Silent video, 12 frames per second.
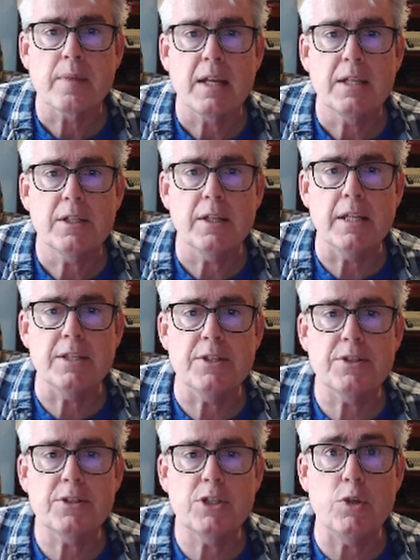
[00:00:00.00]

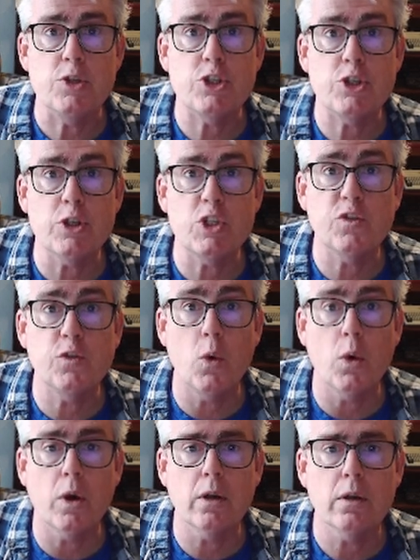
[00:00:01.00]
To search
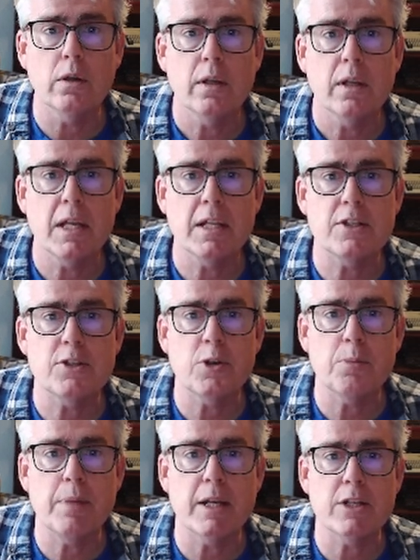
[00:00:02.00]
for and
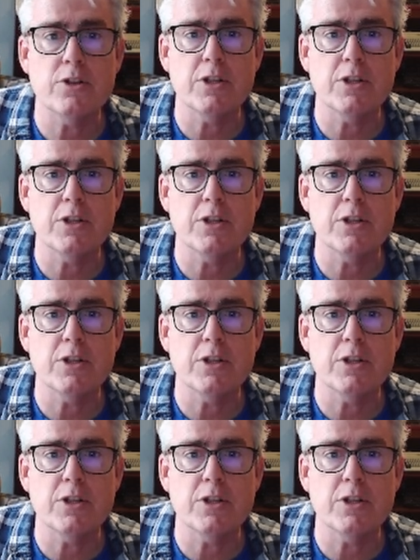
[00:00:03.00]
insert pictures,